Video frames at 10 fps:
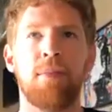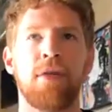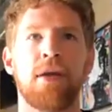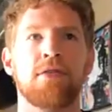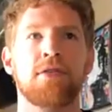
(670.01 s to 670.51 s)

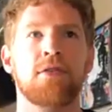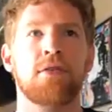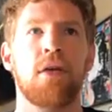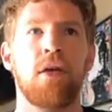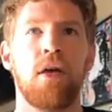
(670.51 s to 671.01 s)
There
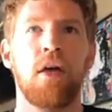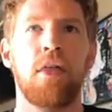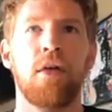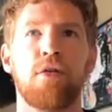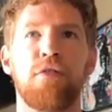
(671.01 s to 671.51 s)

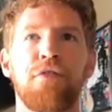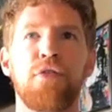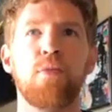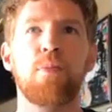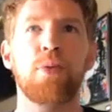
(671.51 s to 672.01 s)
are a
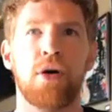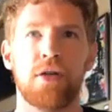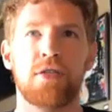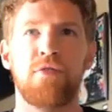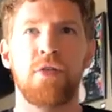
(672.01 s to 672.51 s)
few
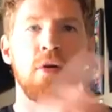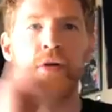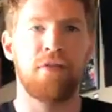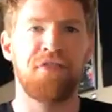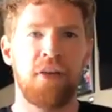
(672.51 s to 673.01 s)
books. If you go to
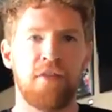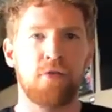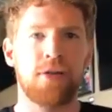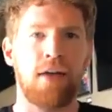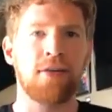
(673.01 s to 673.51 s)
the
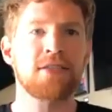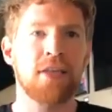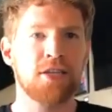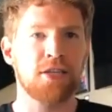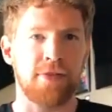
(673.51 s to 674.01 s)
Fairfield County
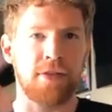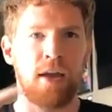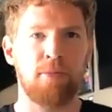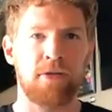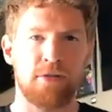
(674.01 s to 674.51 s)
section of the
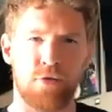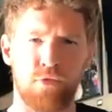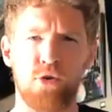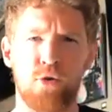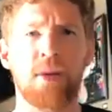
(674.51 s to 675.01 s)
library, there's a
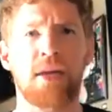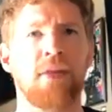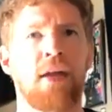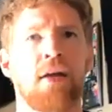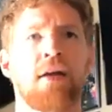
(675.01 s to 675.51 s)
room in
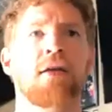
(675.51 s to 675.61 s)
there.